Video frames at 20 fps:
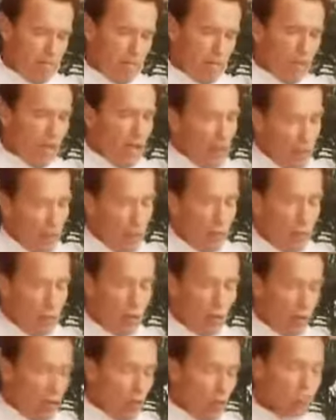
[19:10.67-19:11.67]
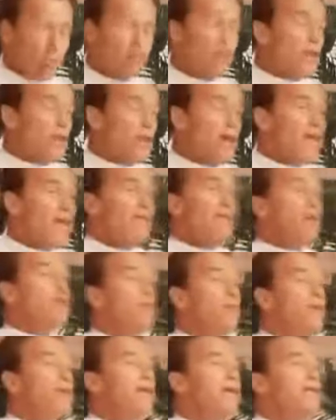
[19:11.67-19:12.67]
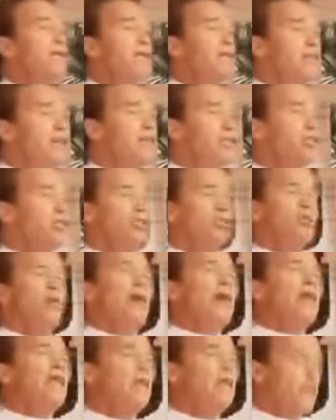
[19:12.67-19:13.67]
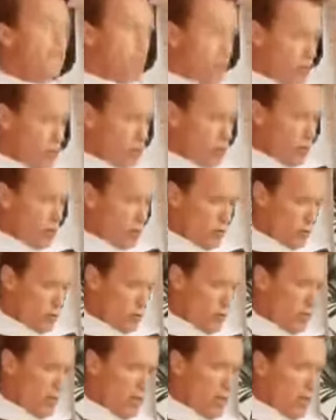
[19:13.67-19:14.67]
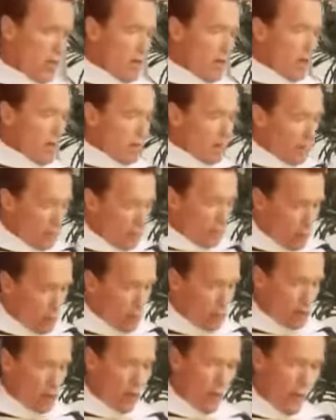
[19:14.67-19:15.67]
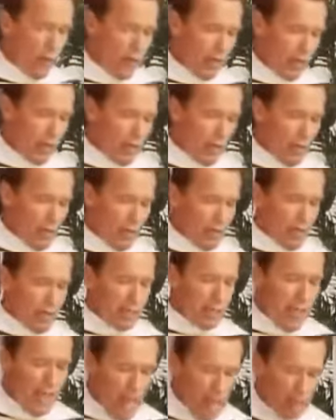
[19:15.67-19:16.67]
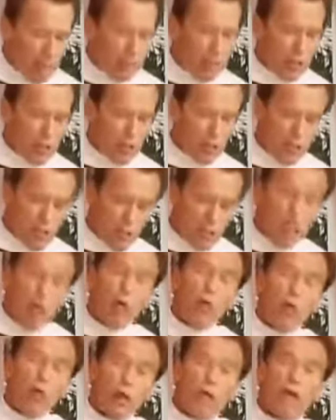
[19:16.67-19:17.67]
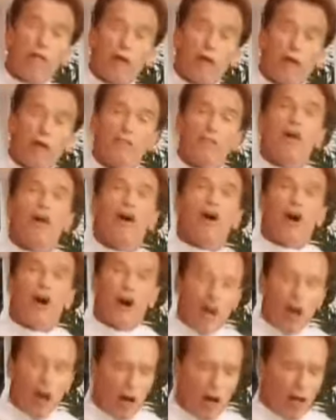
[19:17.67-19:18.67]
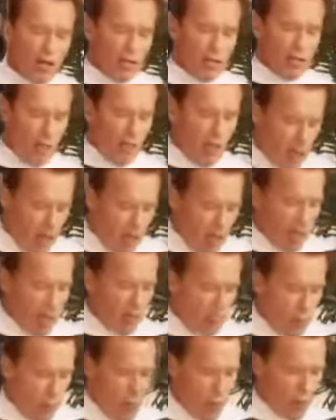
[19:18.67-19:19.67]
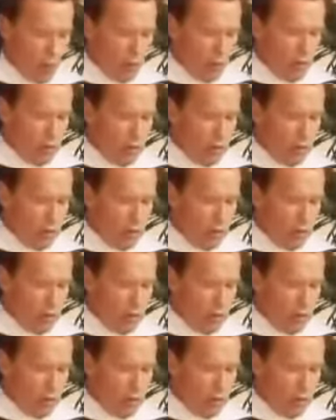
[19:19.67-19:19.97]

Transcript: Now, if you want to coast through life, don't pay any attention to any of those rules. But if you want to win, there's absolutely no way around hard work.